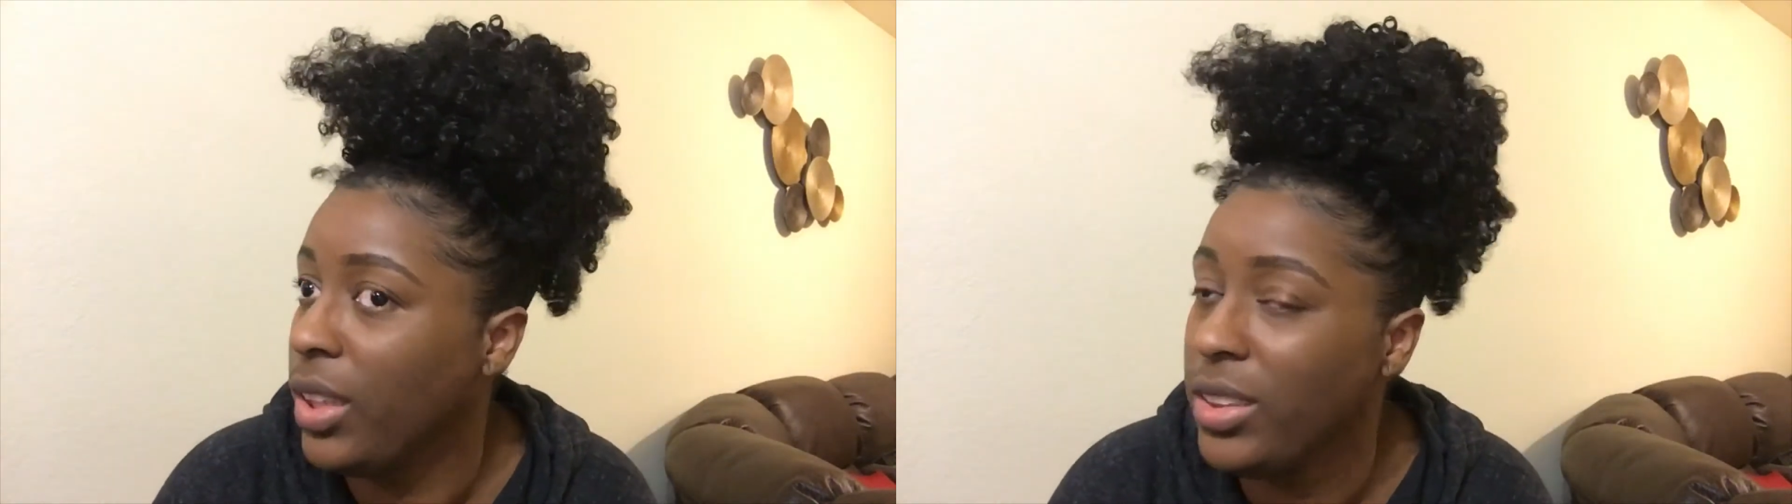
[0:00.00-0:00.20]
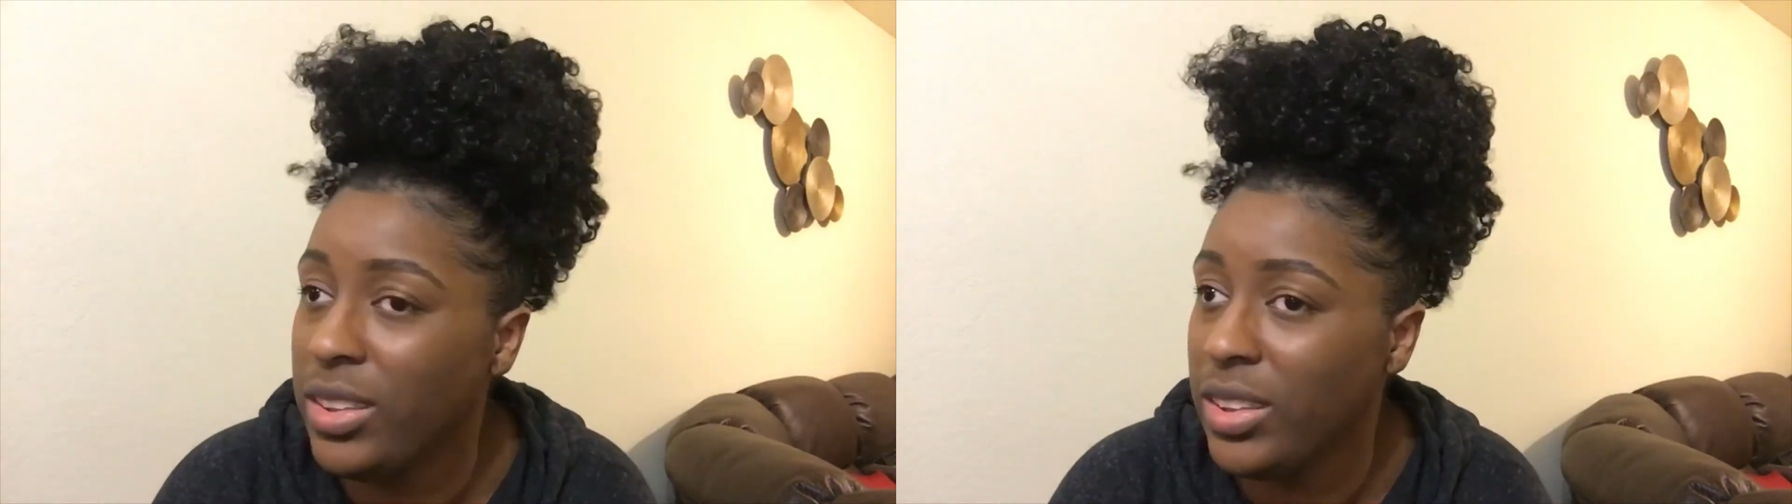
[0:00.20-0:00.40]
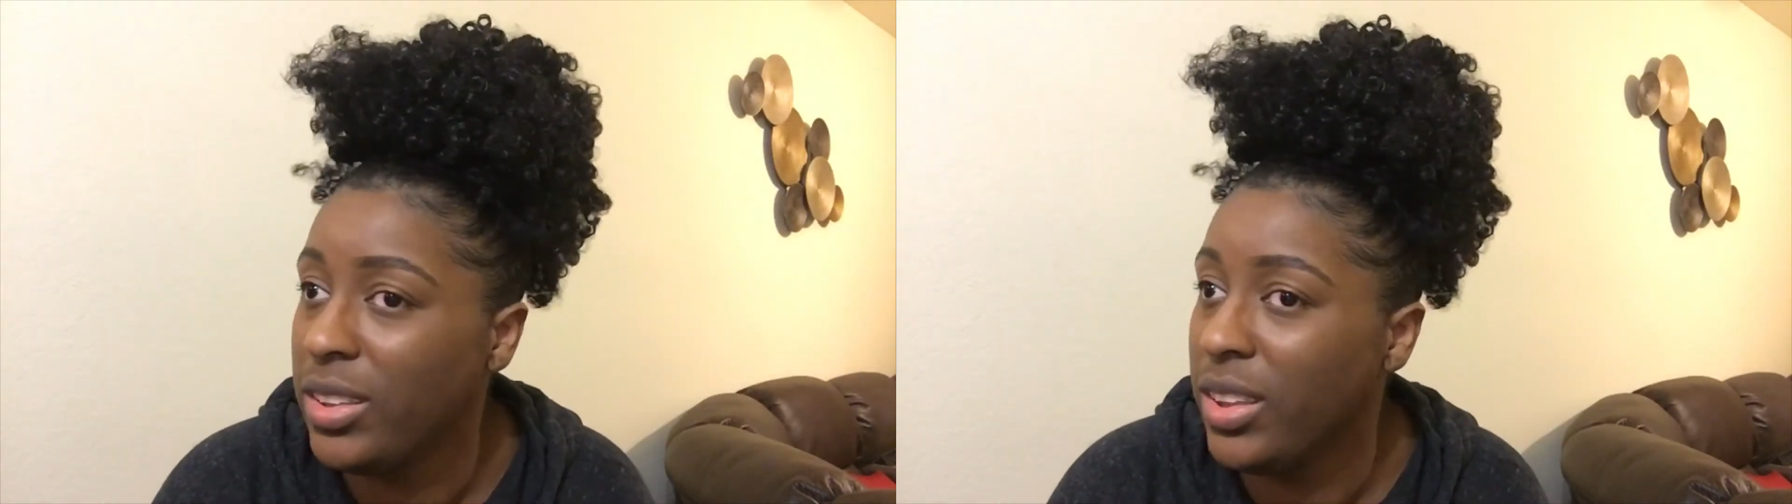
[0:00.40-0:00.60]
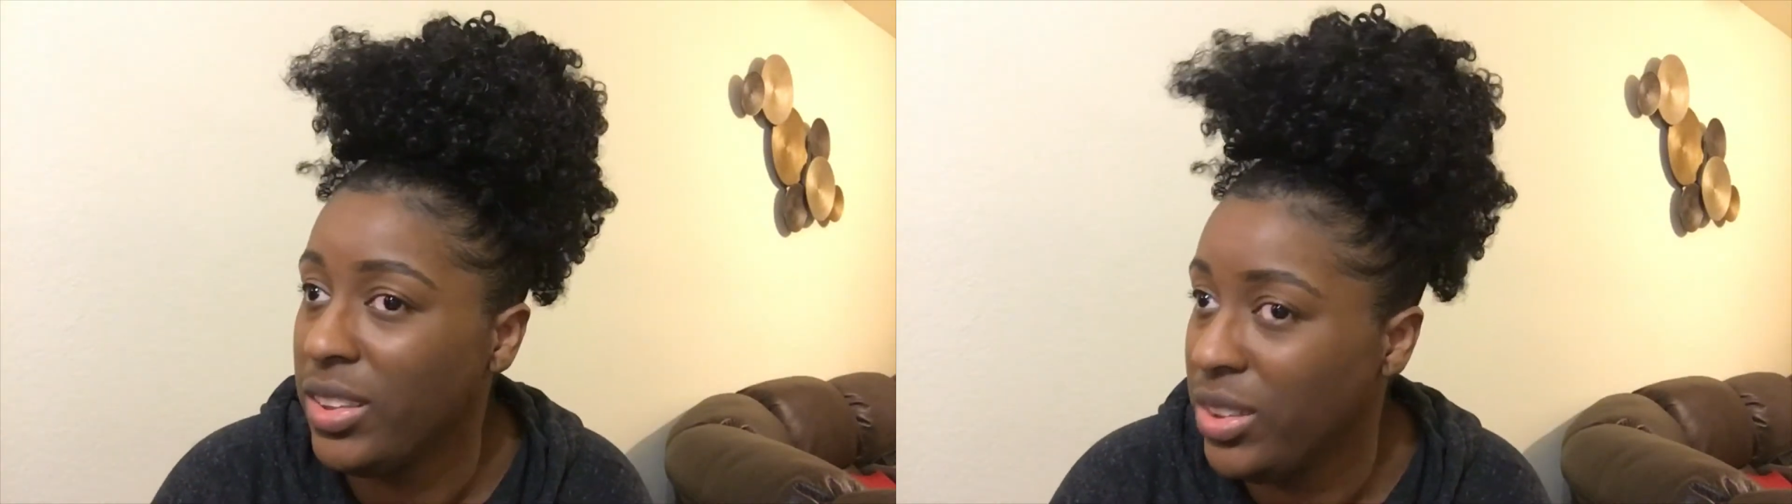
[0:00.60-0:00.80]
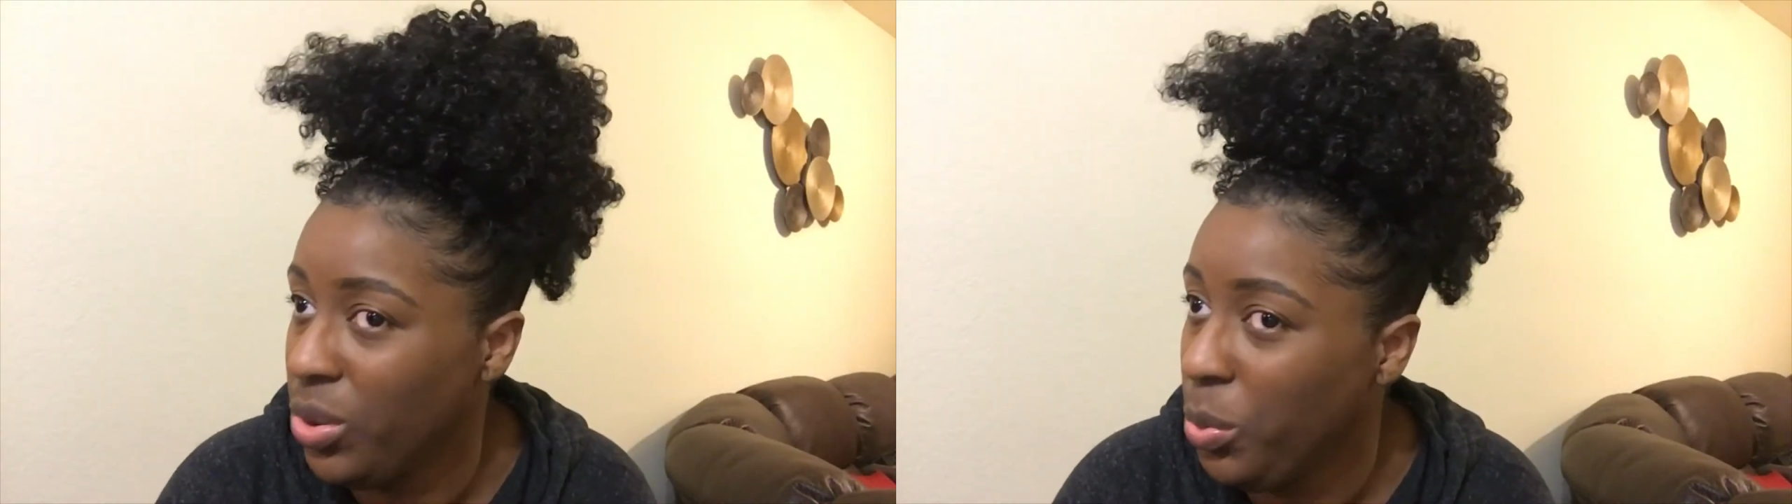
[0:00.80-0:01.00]

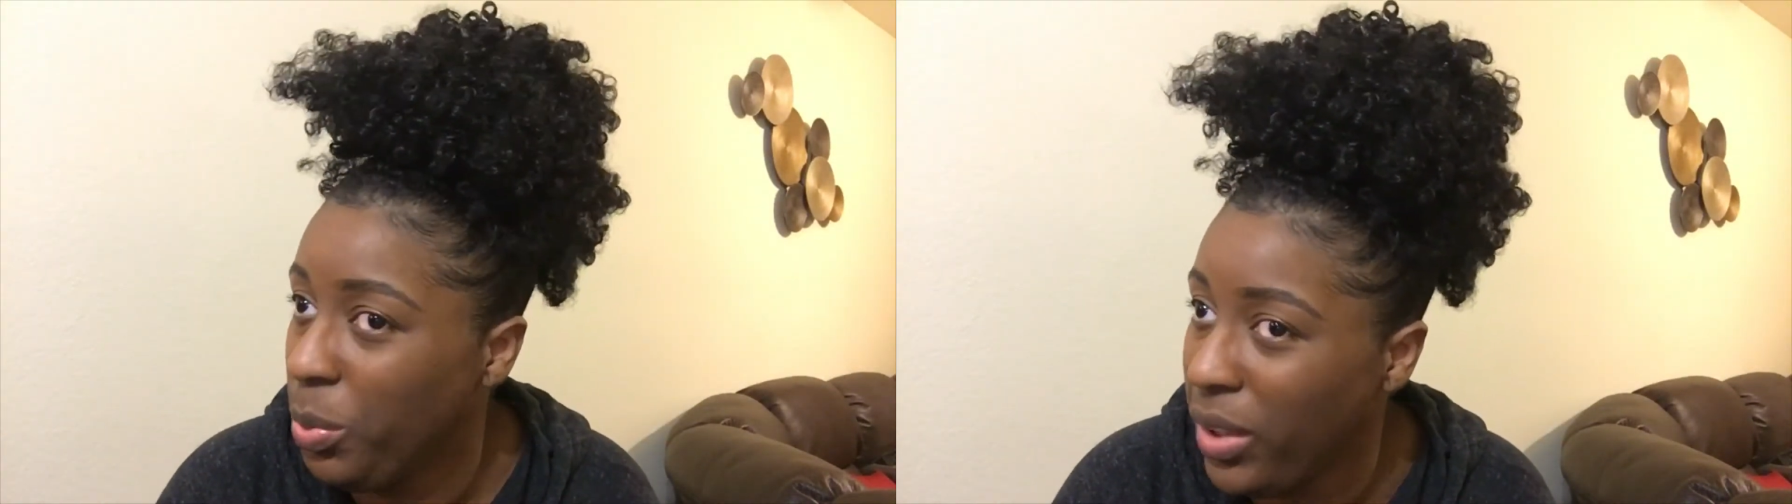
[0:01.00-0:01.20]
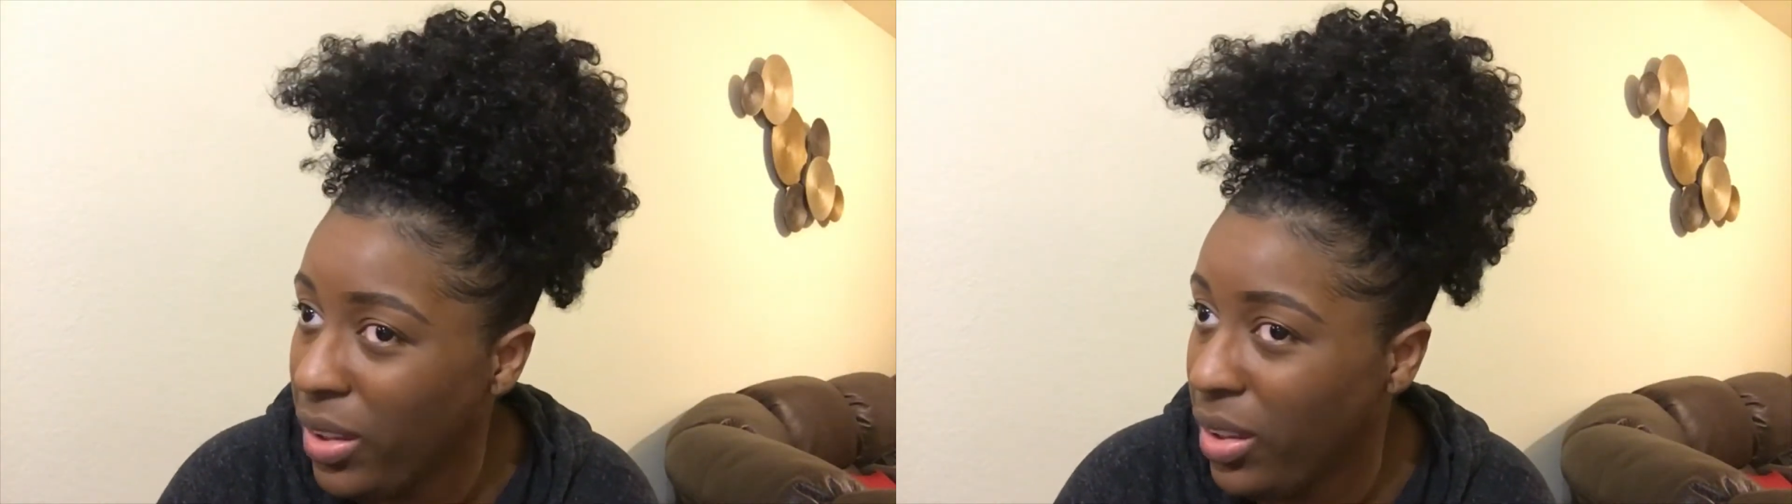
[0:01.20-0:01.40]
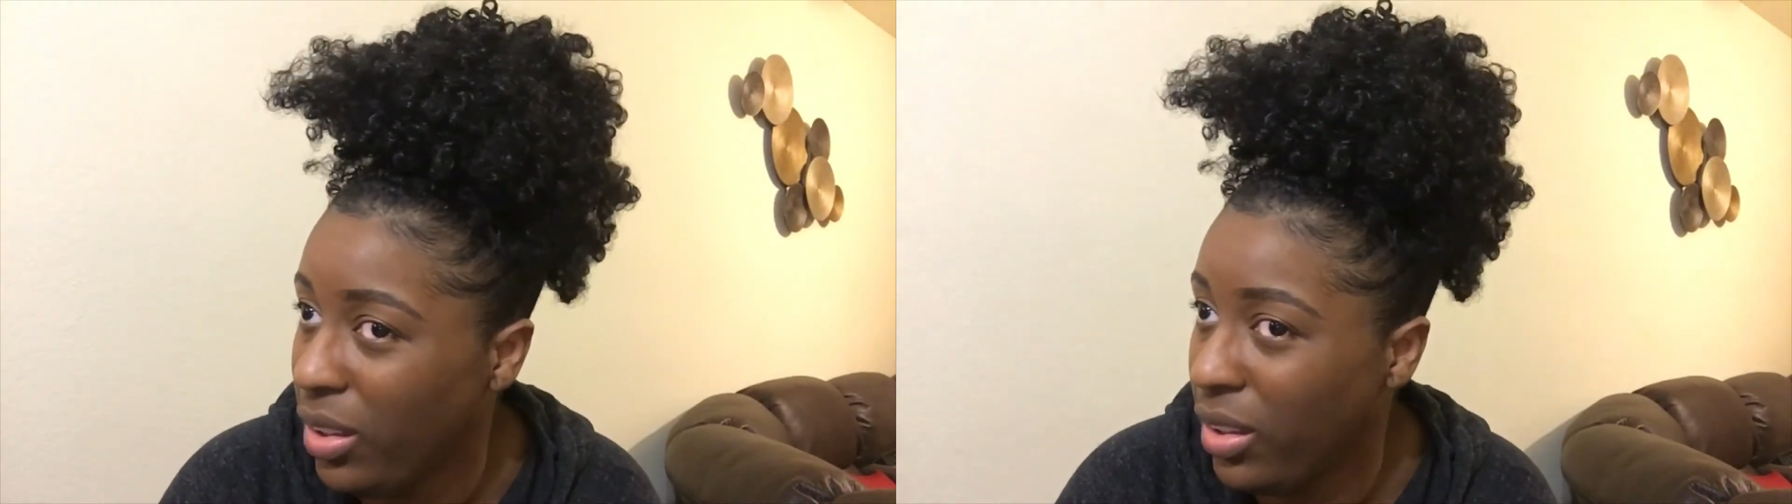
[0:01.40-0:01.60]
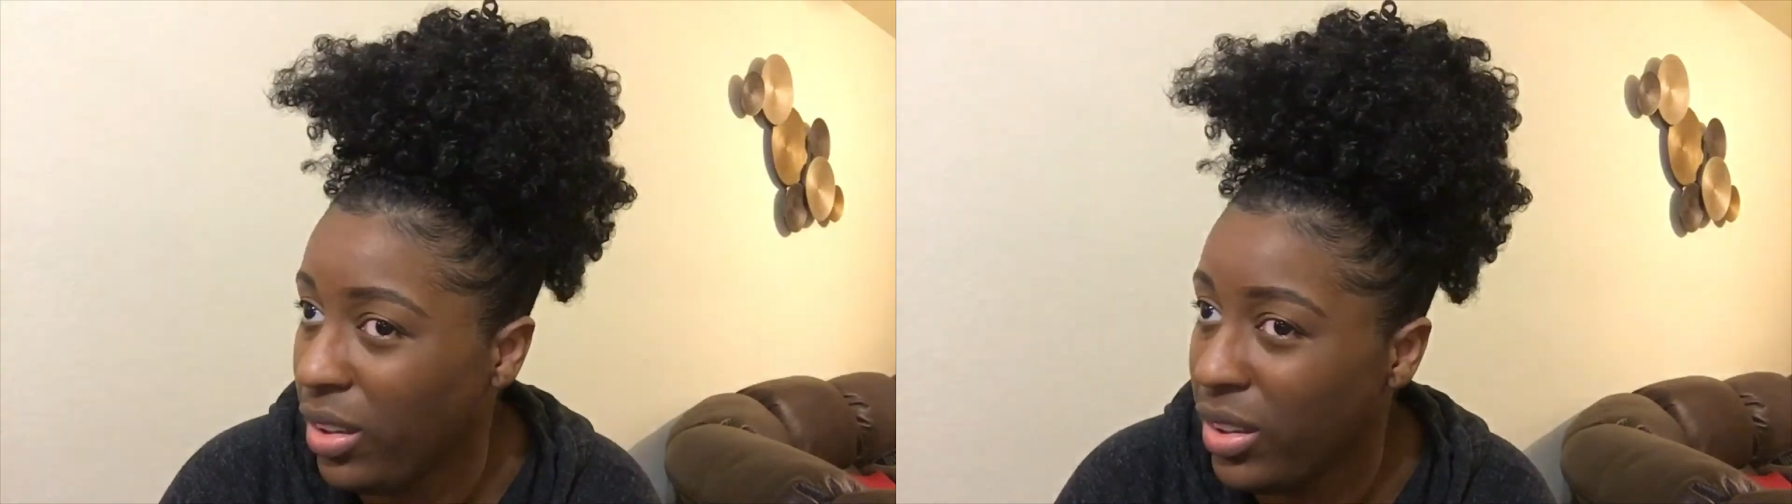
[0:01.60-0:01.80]
It's too big.